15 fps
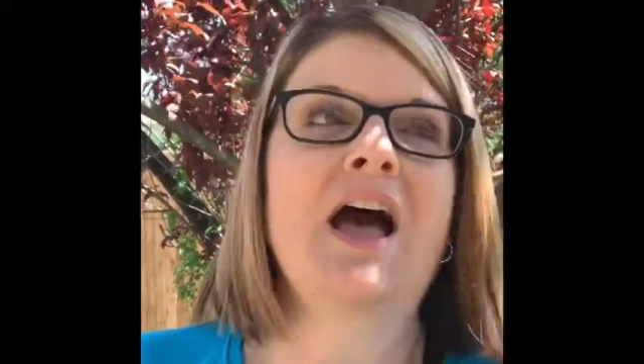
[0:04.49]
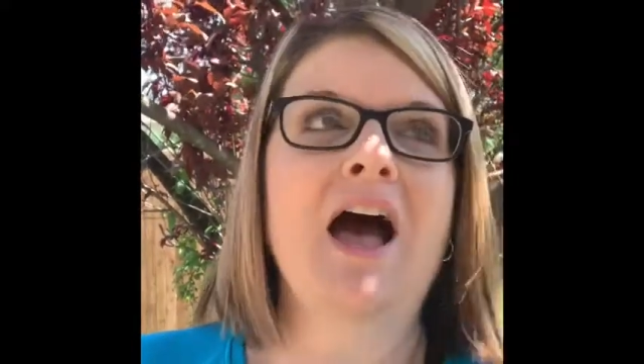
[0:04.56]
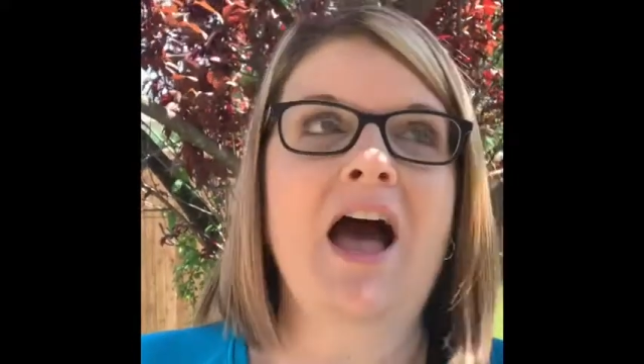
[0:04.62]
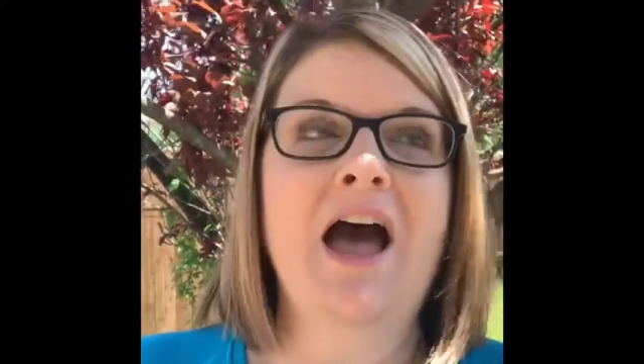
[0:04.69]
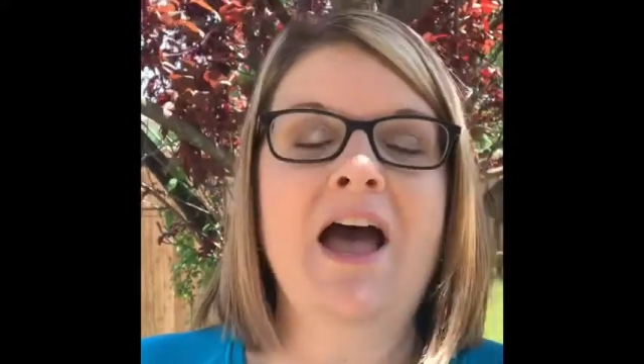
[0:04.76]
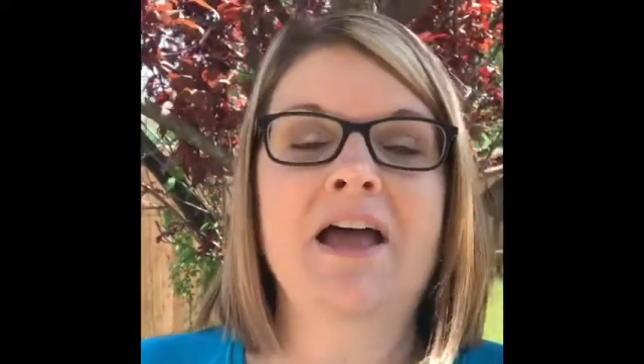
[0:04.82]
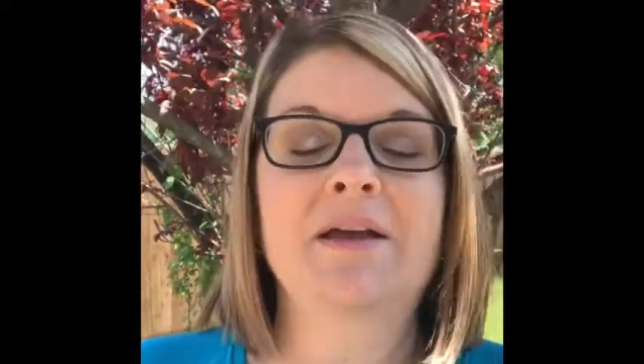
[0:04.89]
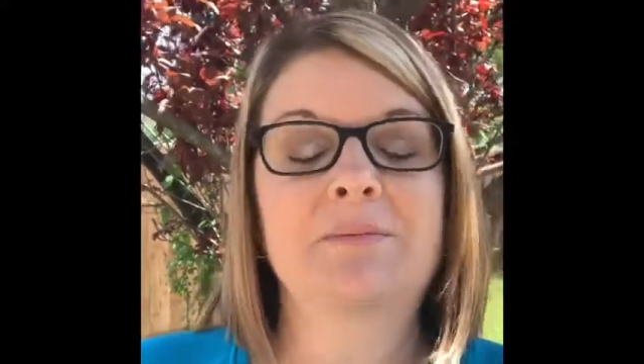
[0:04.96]

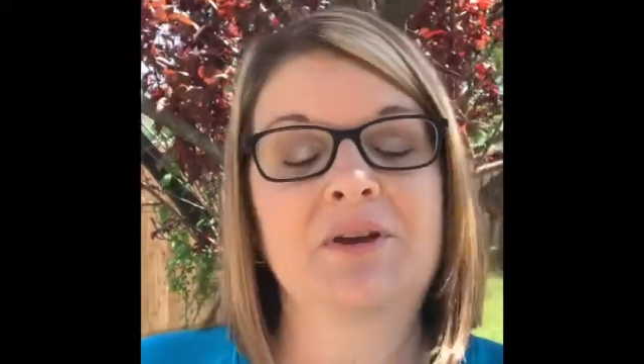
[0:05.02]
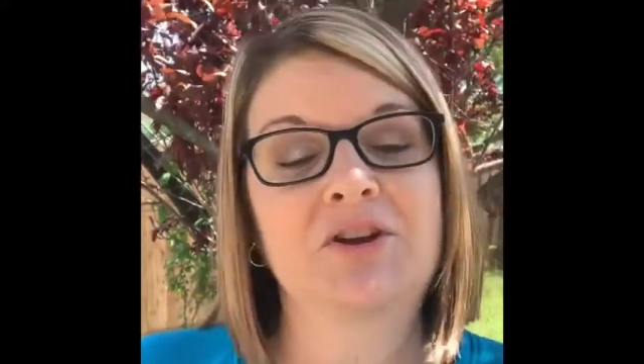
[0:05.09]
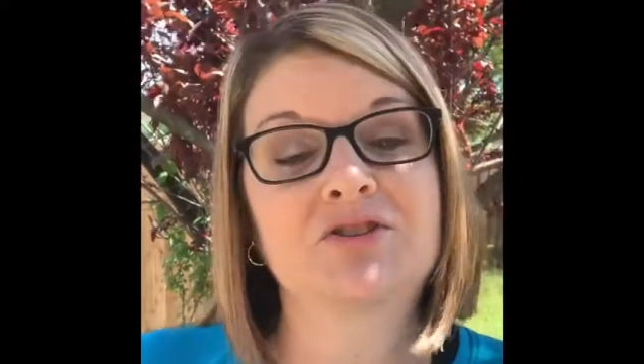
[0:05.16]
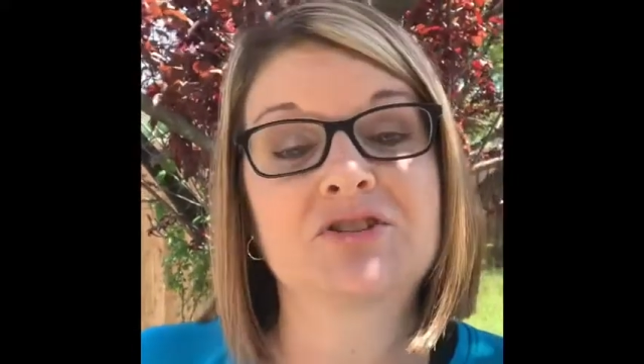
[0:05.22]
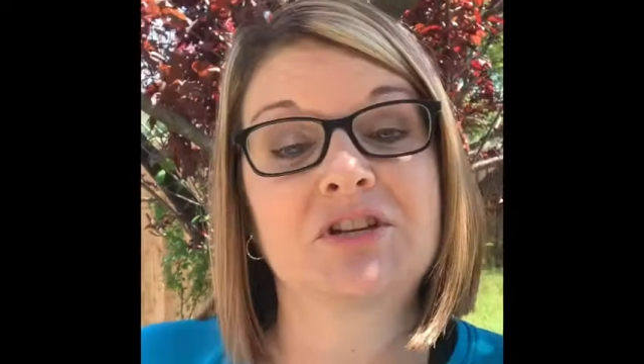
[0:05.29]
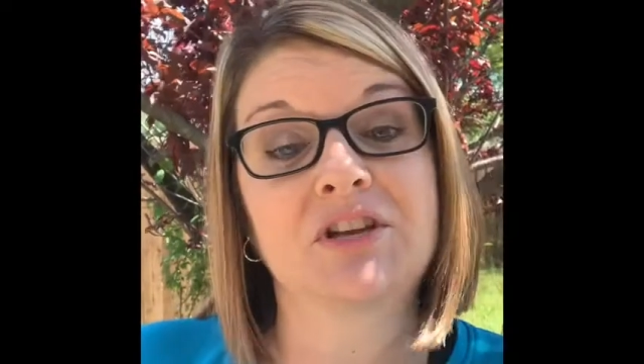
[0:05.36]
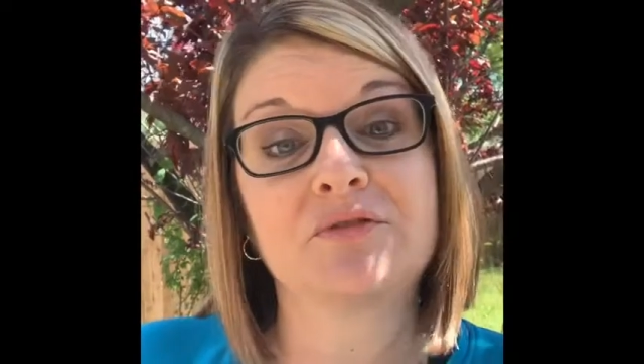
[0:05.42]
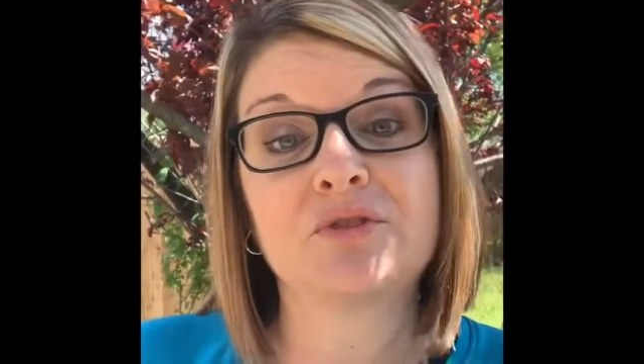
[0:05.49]
I am here
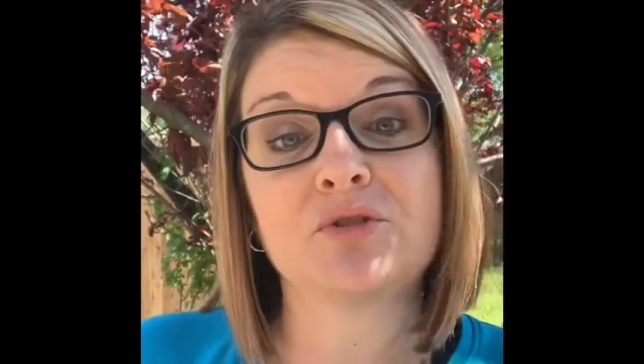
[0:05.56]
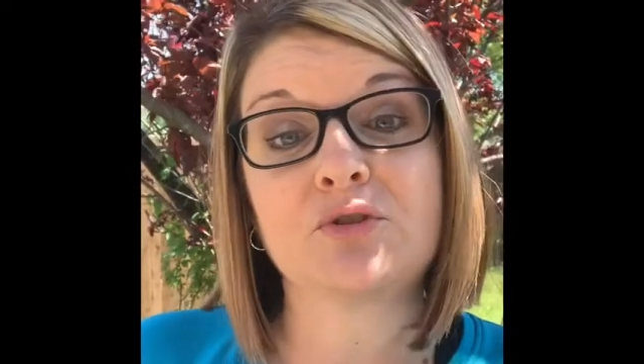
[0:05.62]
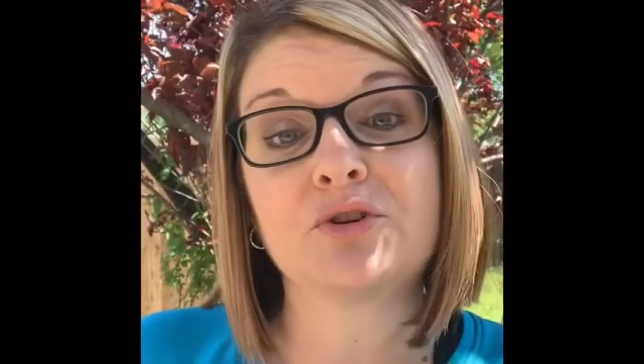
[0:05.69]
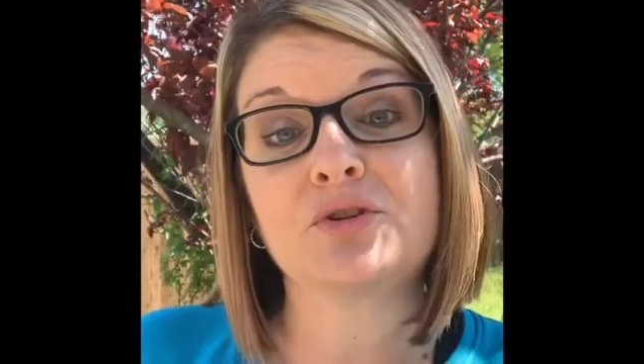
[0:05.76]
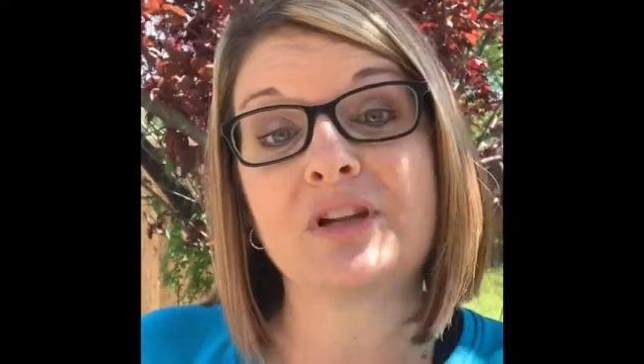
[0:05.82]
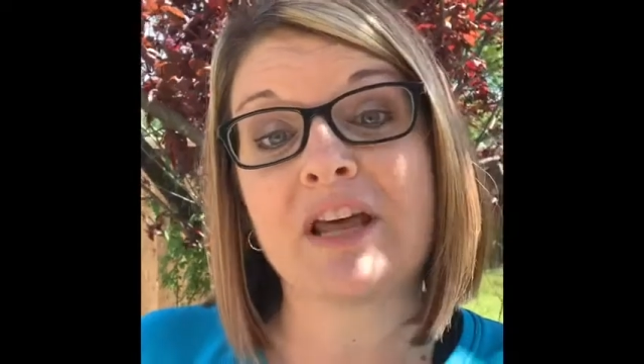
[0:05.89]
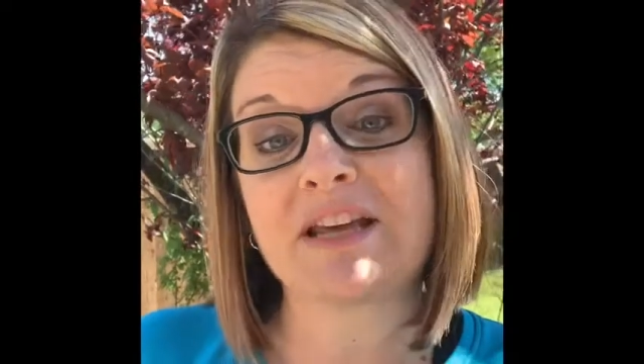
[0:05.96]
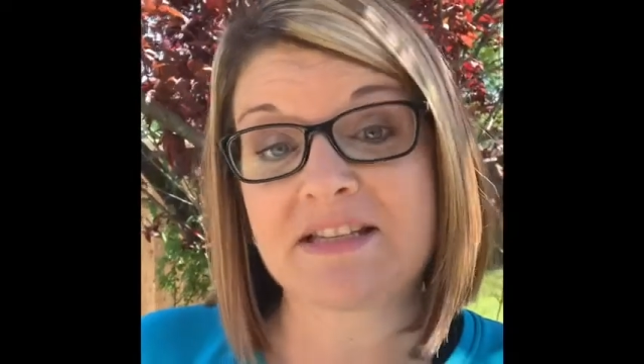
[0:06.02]
to give you your
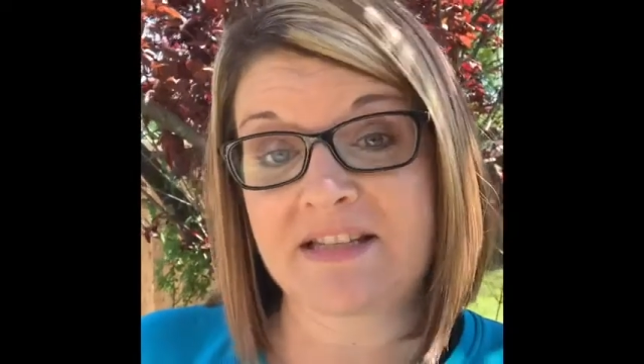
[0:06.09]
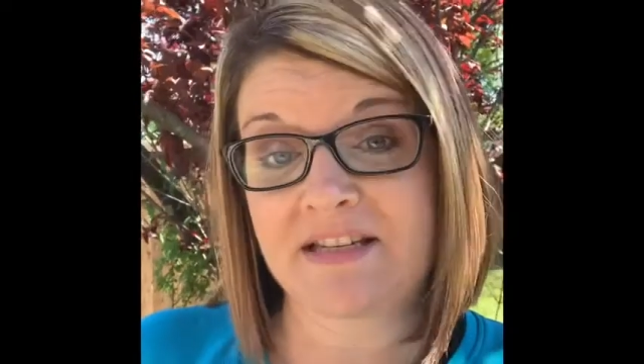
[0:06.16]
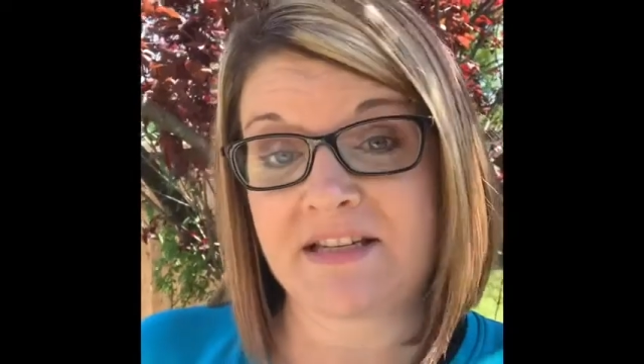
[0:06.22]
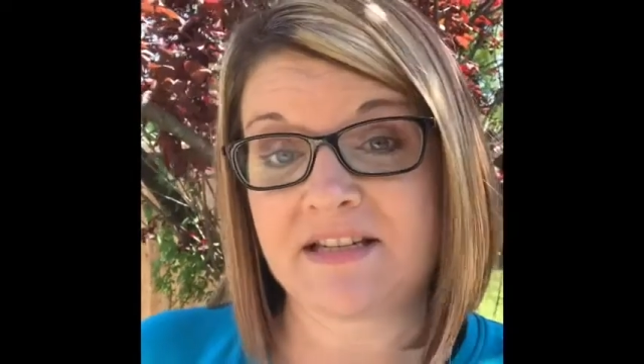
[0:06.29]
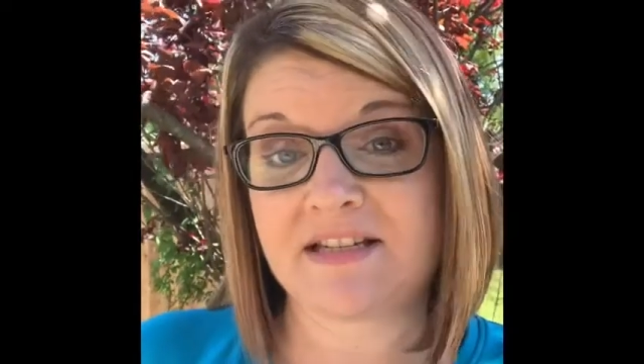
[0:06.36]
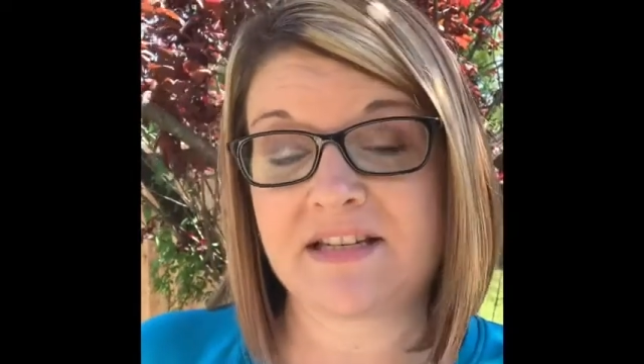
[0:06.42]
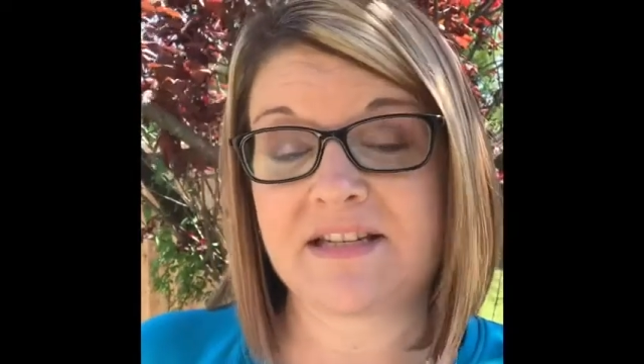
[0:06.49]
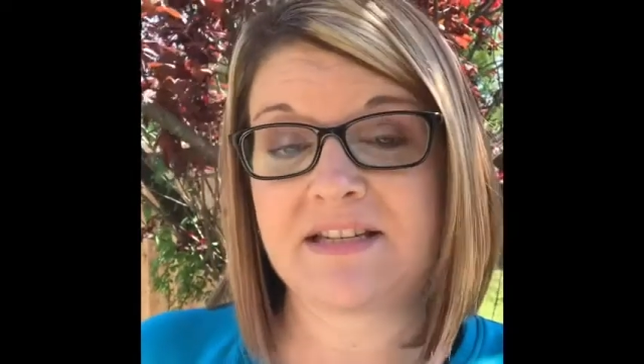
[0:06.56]
lesson
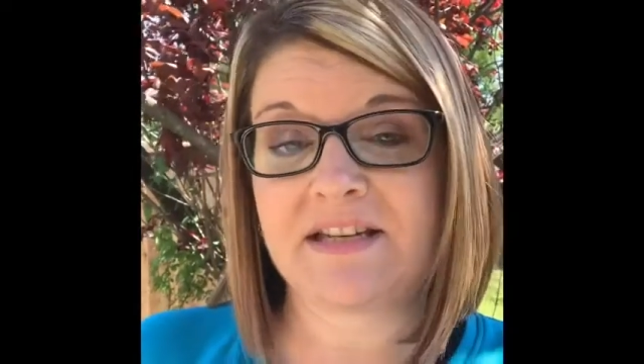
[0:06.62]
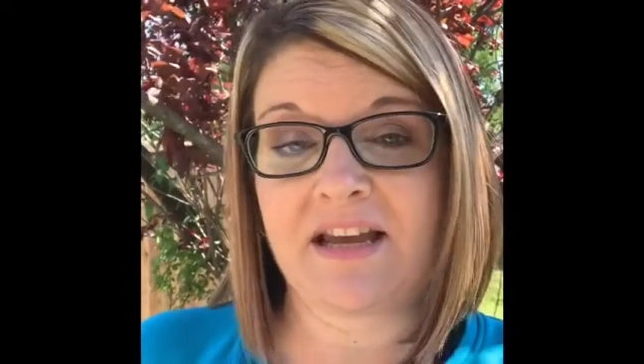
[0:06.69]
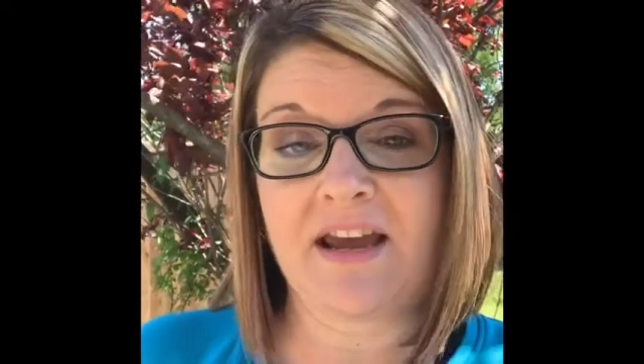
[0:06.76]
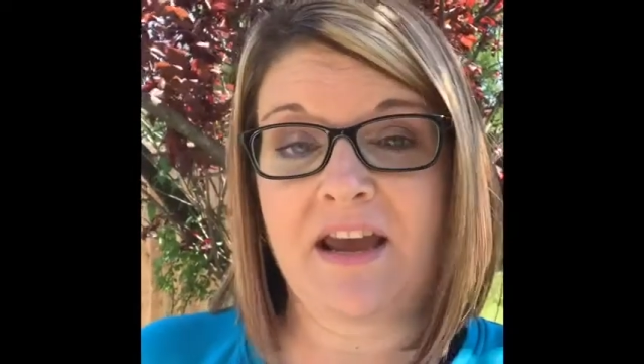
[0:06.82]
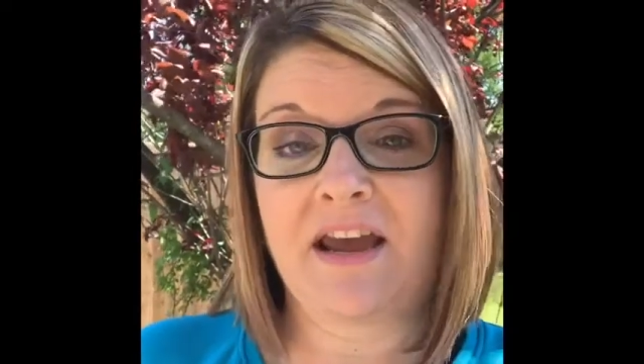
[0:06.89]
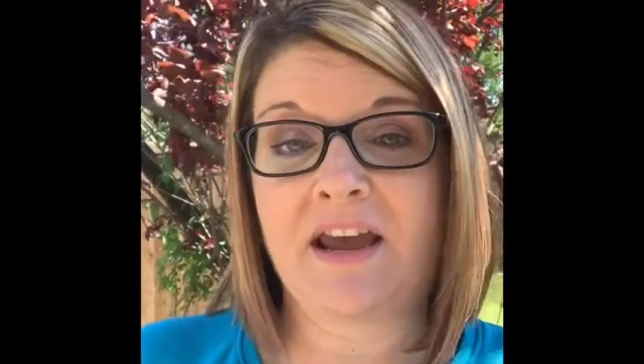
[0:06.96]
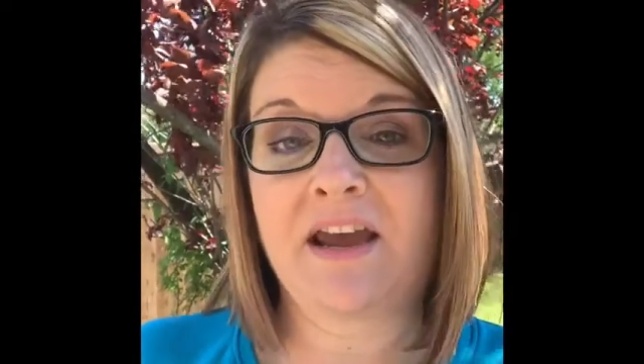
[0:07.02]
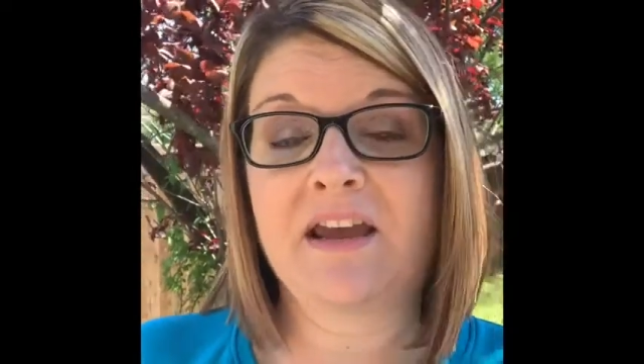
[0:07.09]

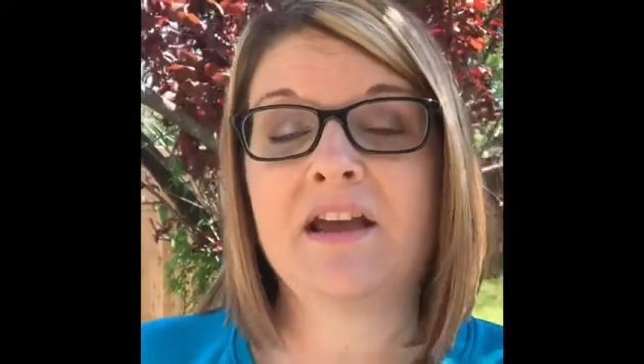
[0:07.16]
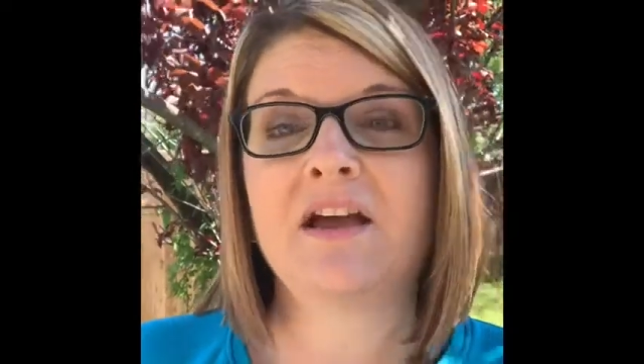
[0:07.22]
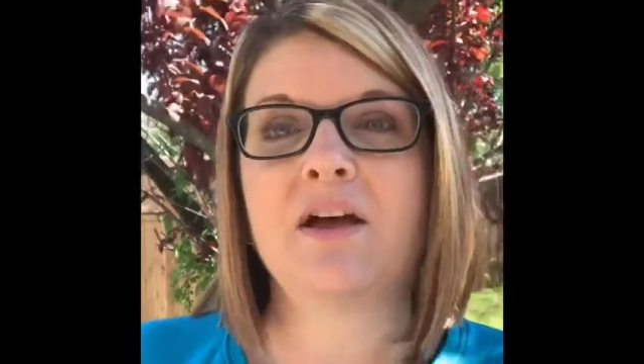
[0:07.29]
today.